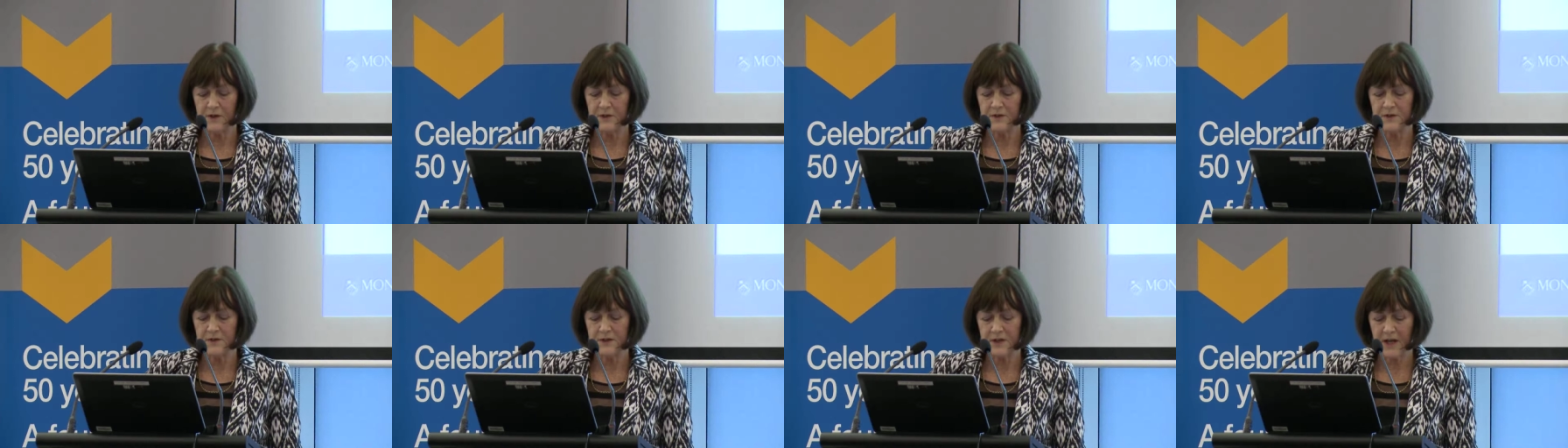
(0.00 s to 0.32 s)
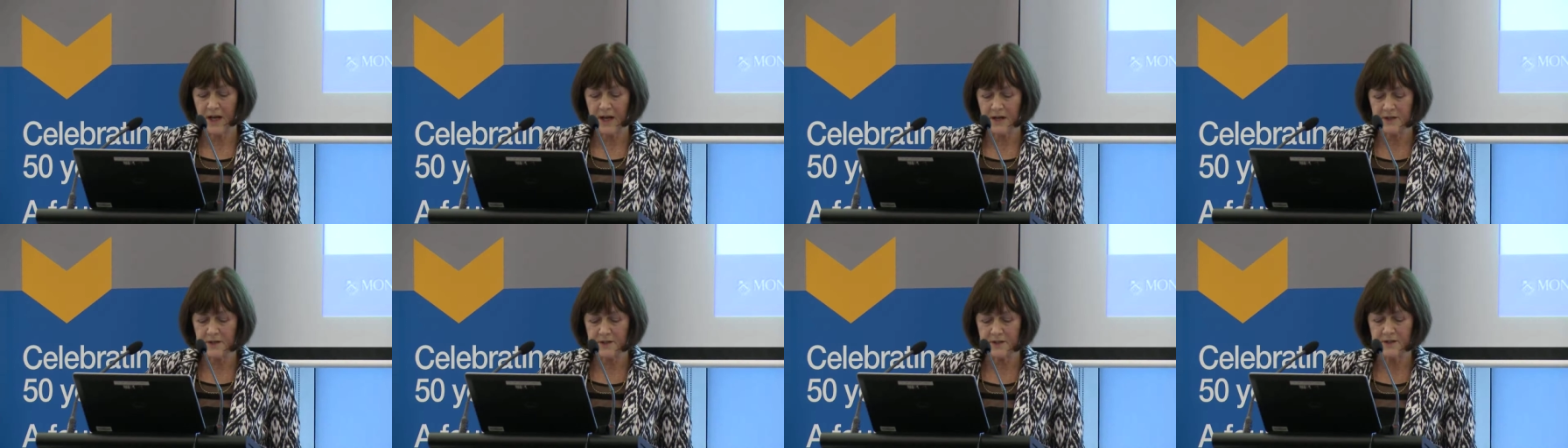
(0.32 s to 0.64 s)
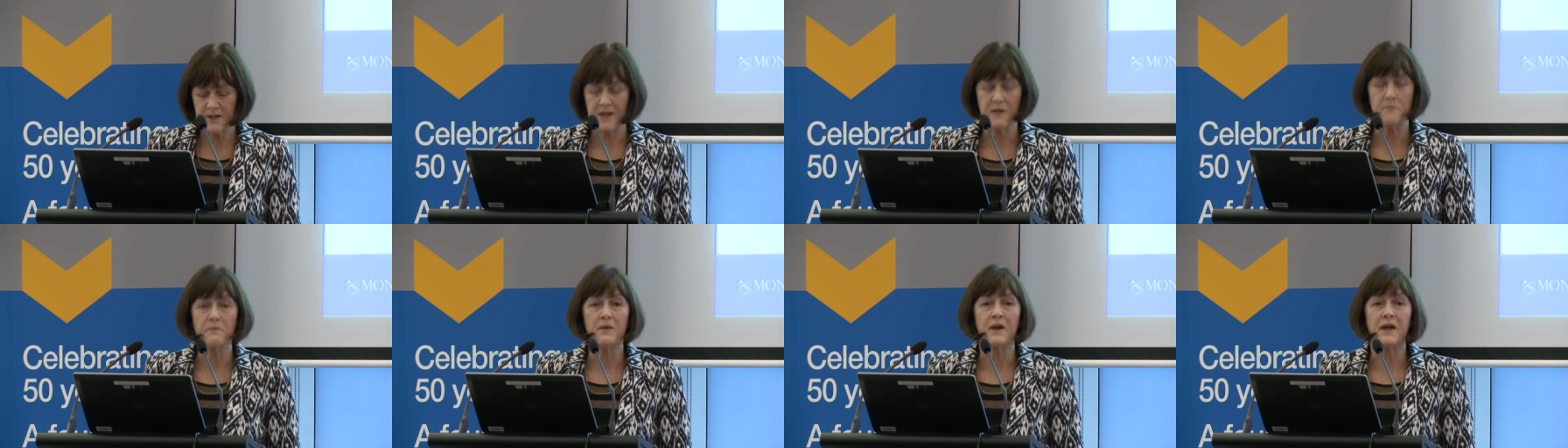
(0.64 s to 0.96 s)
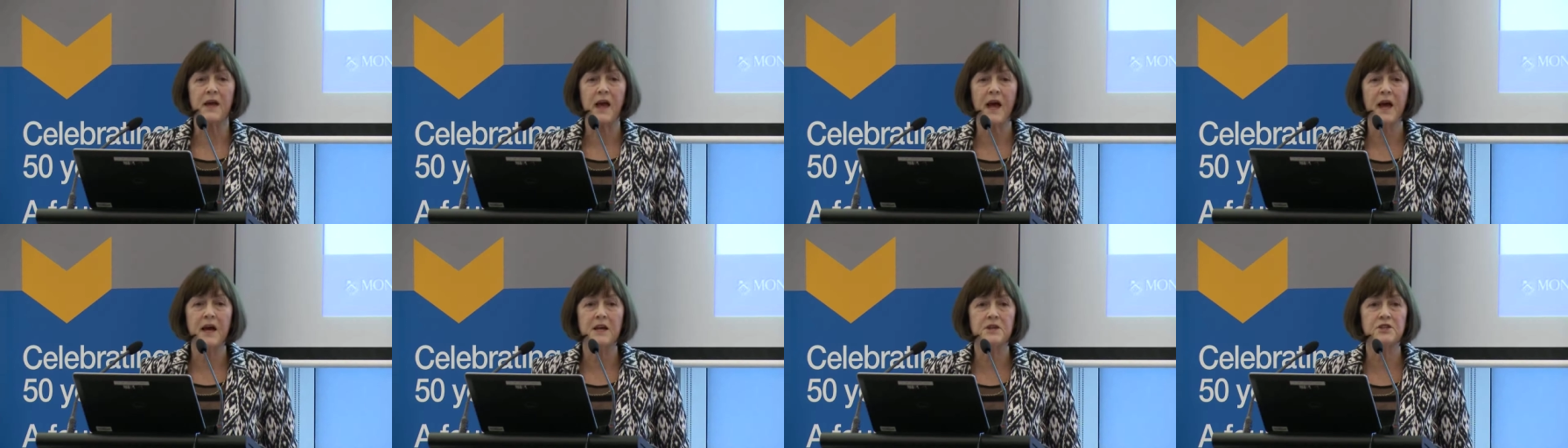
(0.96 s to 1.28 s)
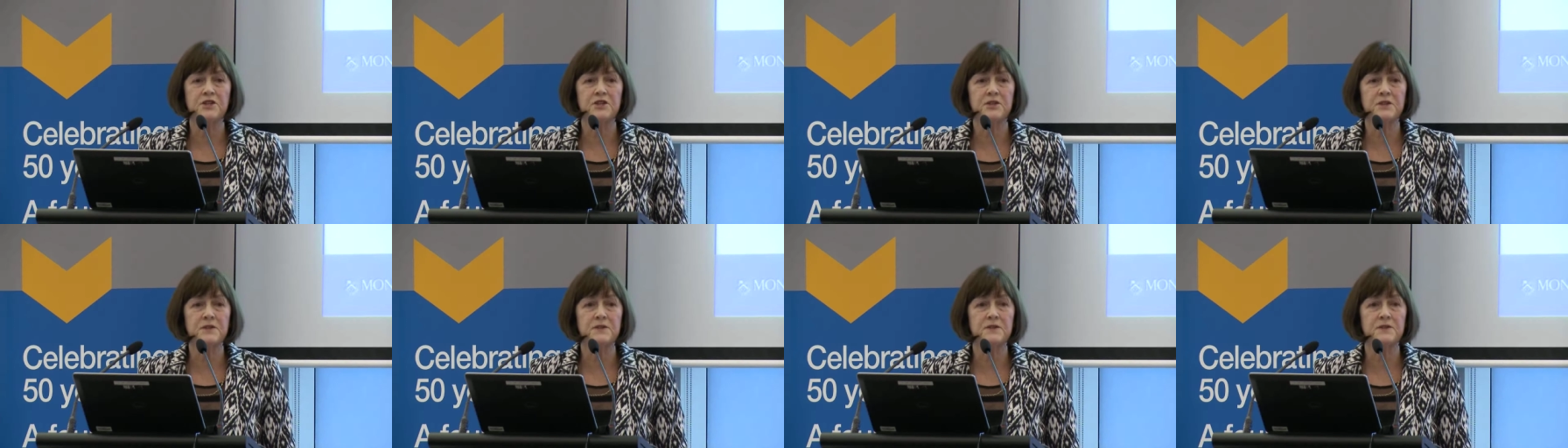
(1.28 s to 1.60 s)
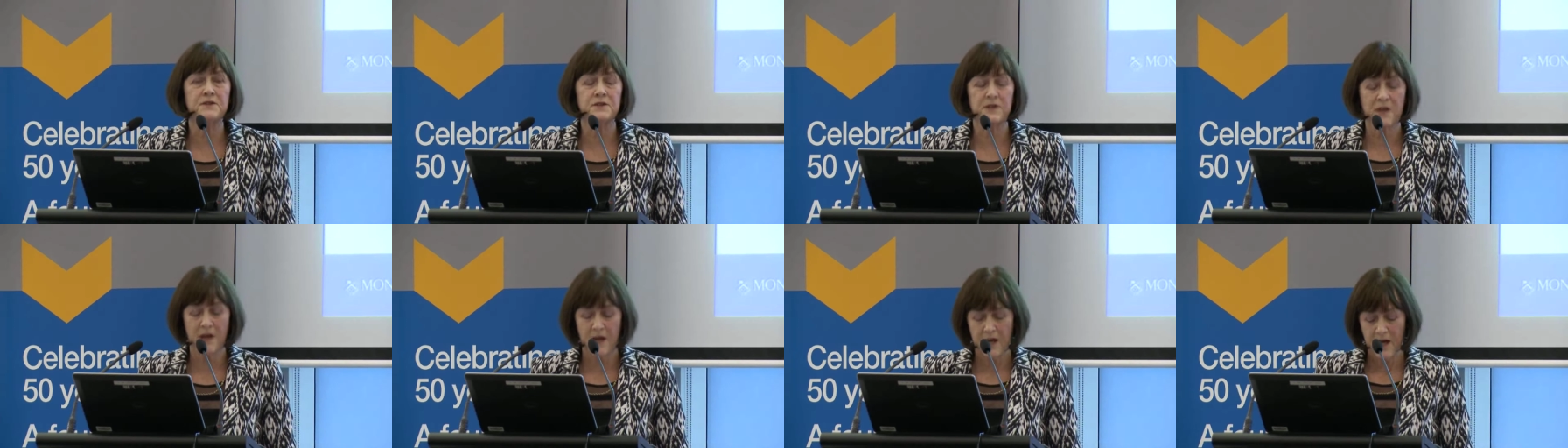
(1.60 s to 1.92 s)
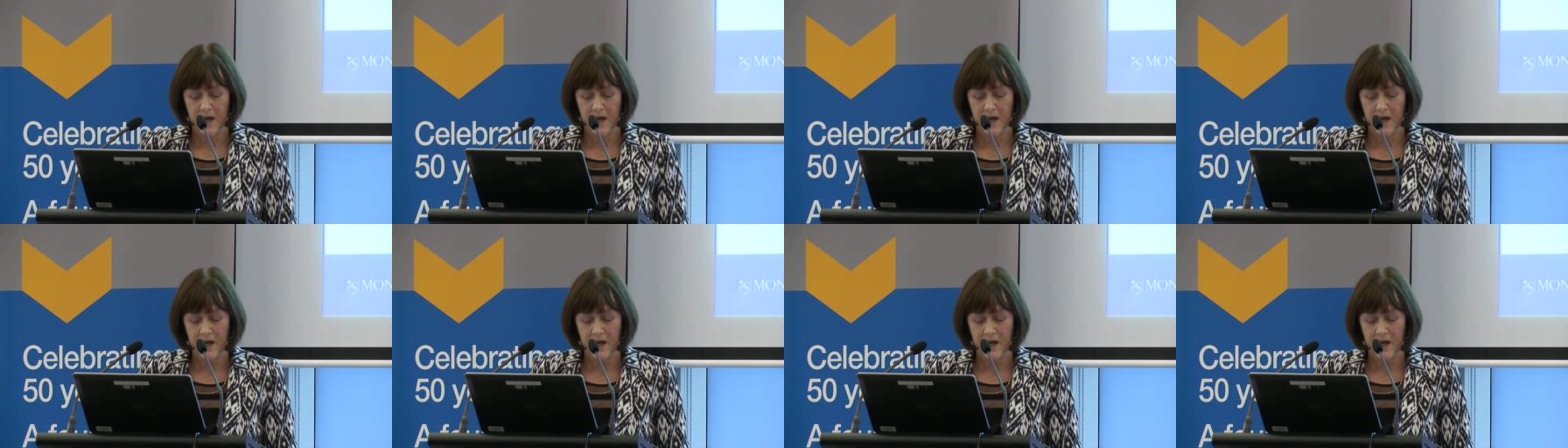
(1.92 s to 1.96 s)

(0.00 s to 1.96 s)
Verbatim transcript: discuss the implications